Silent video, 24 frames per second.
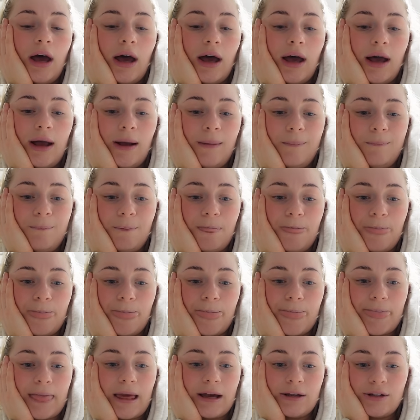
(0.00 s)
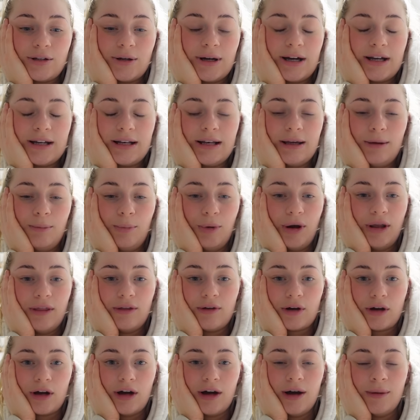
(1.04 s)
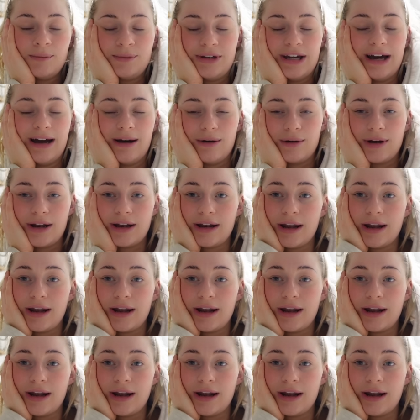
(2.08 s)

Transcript: So I had a little breather and calmed down,